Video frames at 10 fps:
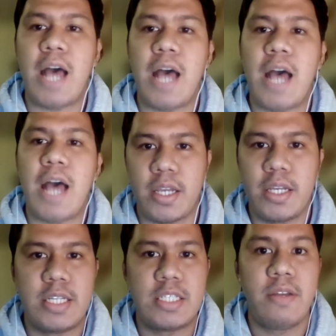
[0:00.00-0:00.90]
or
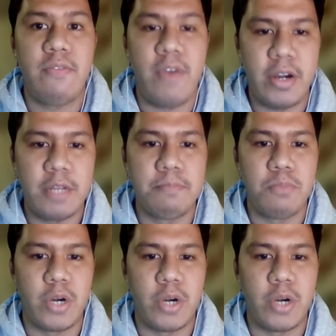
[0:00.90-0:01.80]
abstract, is
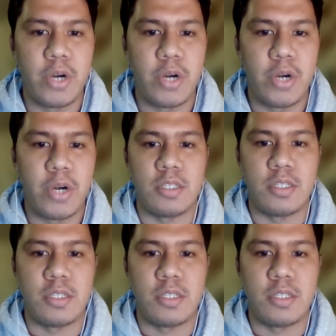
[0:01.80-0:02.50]
very important.